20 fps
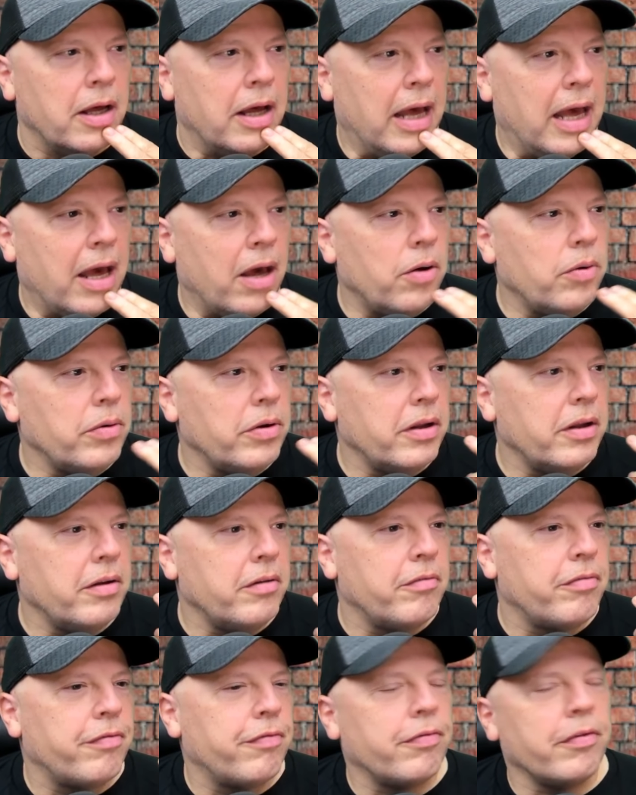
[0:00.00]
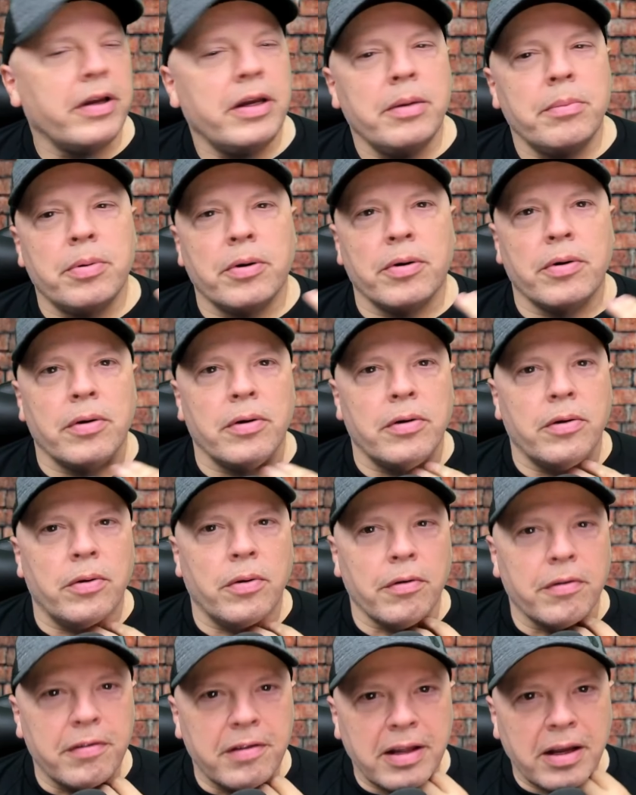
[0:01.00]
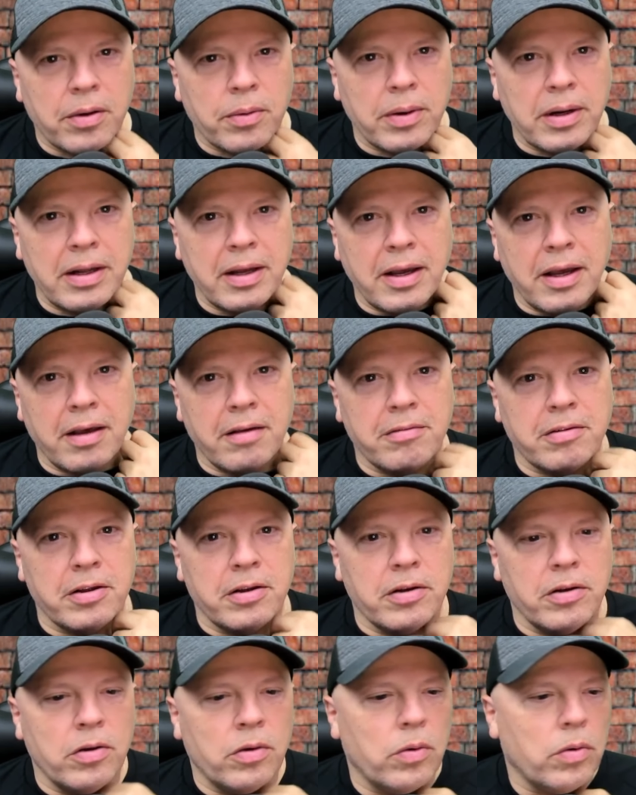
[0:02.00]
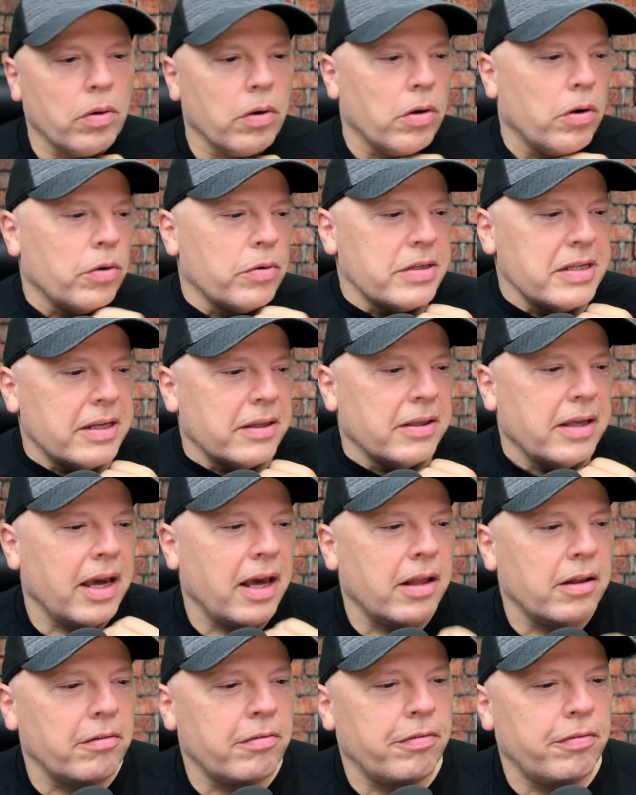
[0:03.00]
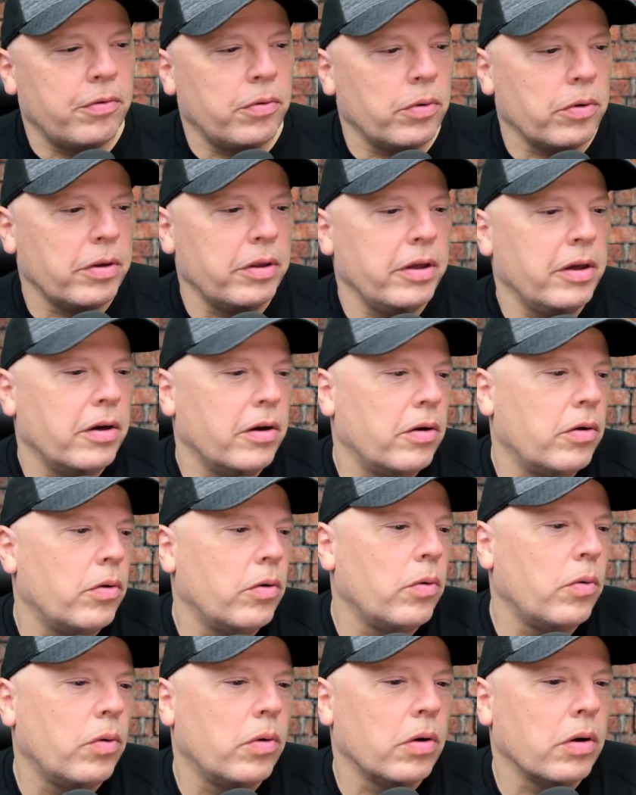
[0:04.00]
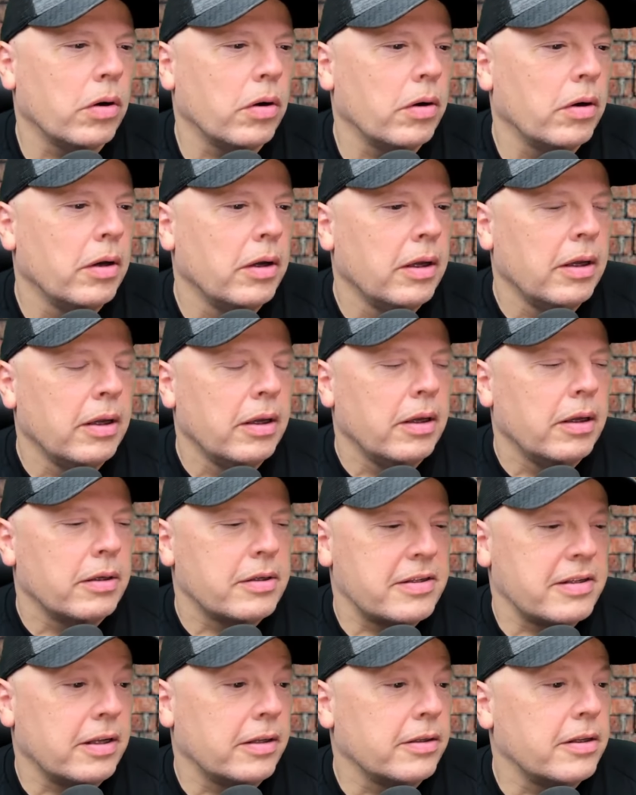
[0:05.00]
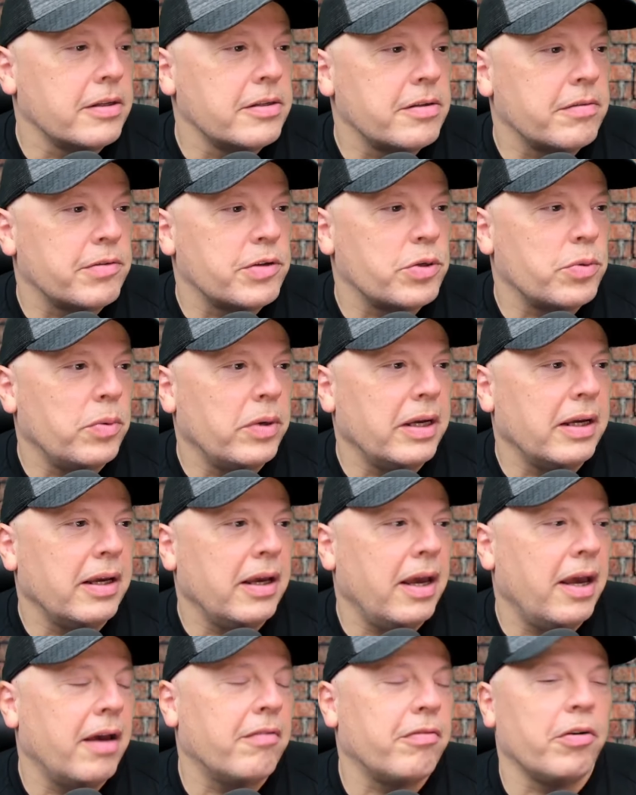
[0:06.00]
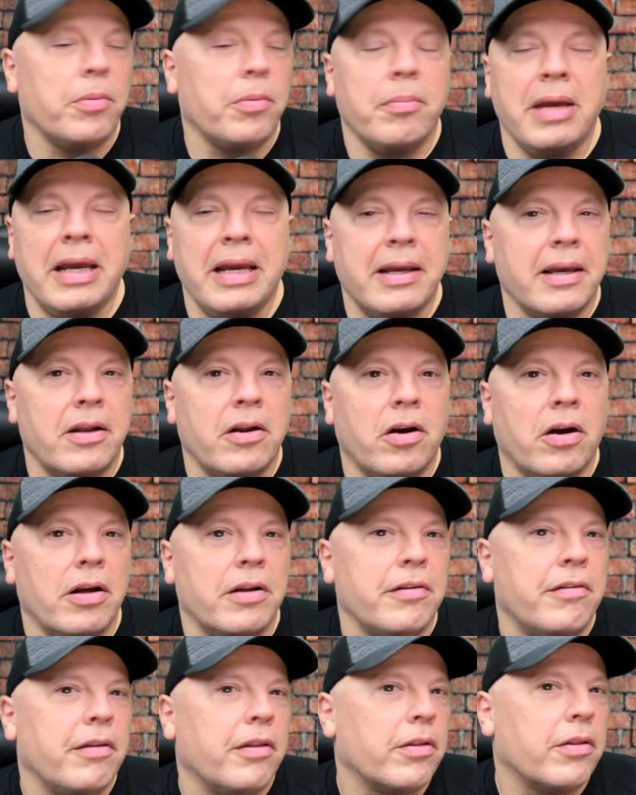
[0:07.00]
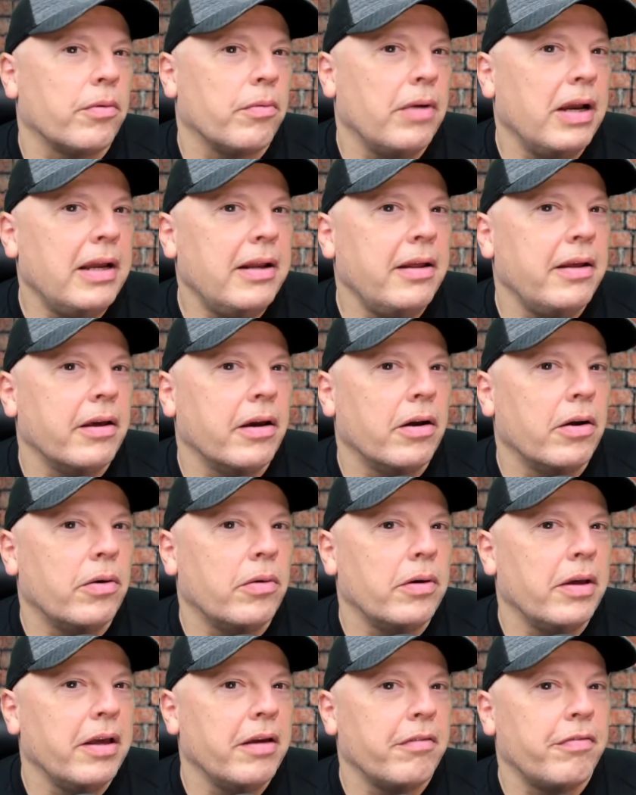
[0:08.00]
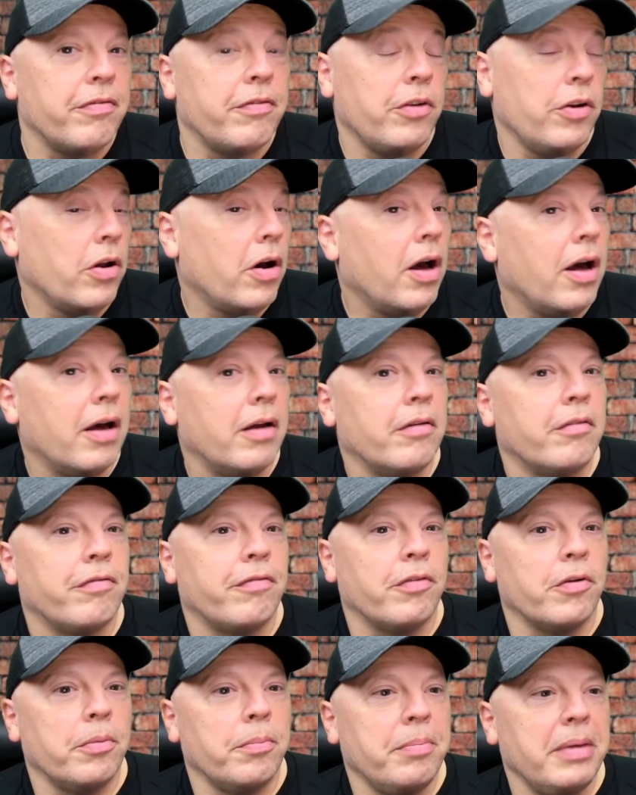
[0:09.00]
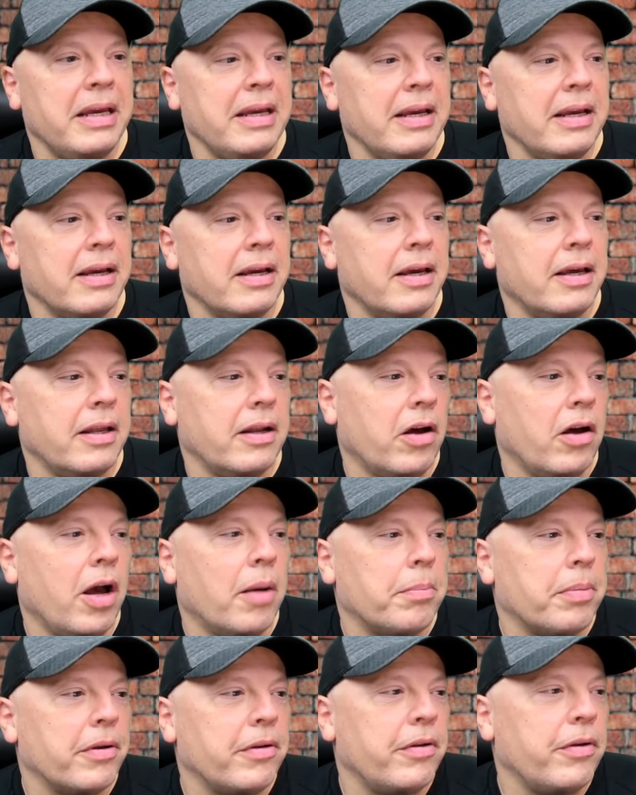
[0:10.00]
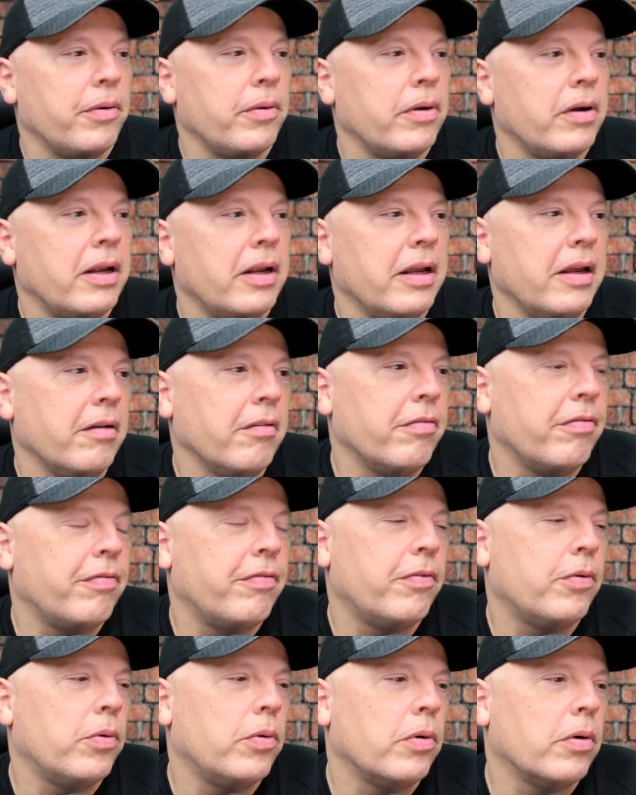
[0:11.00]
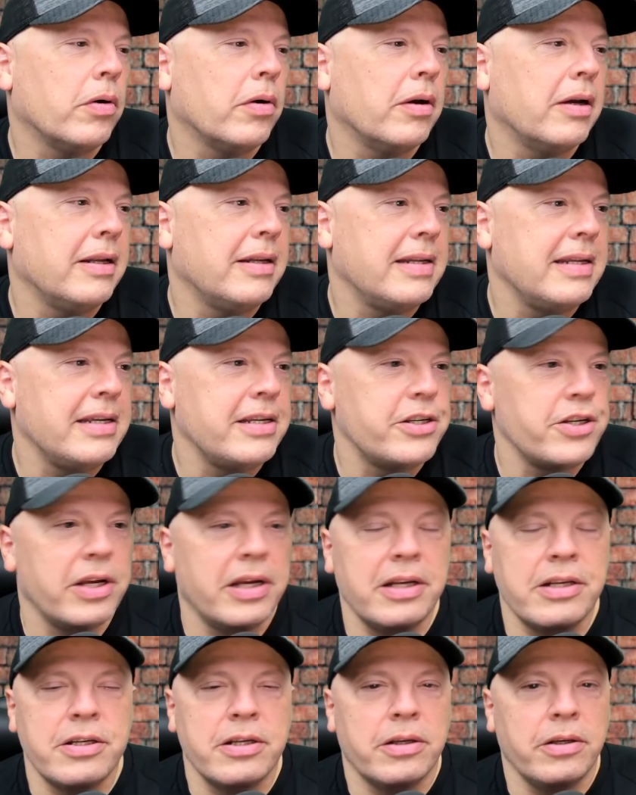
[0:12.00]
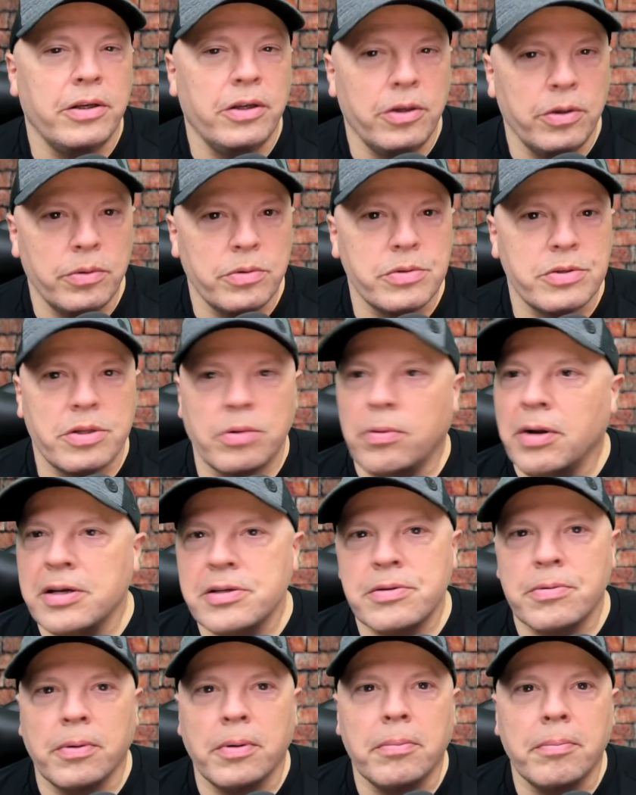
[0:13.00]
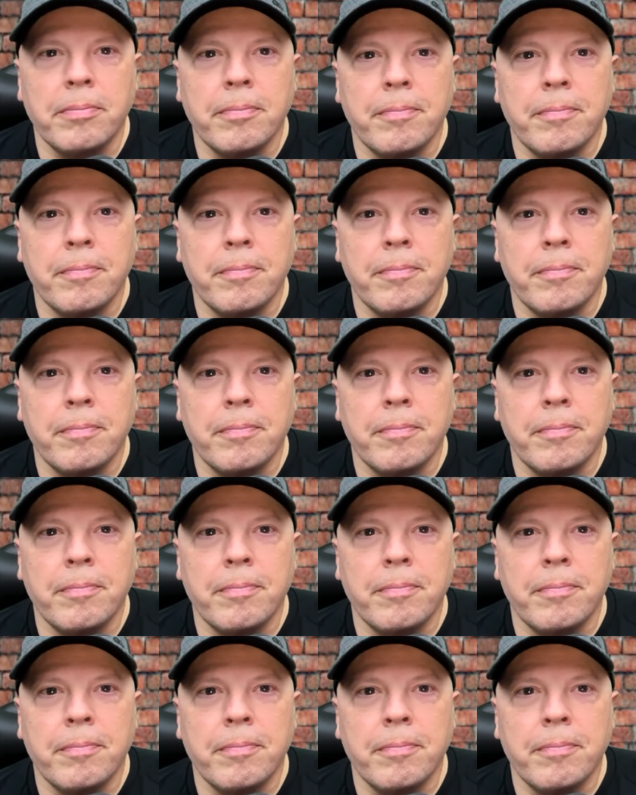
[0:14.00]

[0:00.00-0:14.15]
how did Freebird or Stairway to Heaven or Hotel California or Sultans of Swing ever make it onto the radio, if not for being an opportunity for a DJ to use the restroom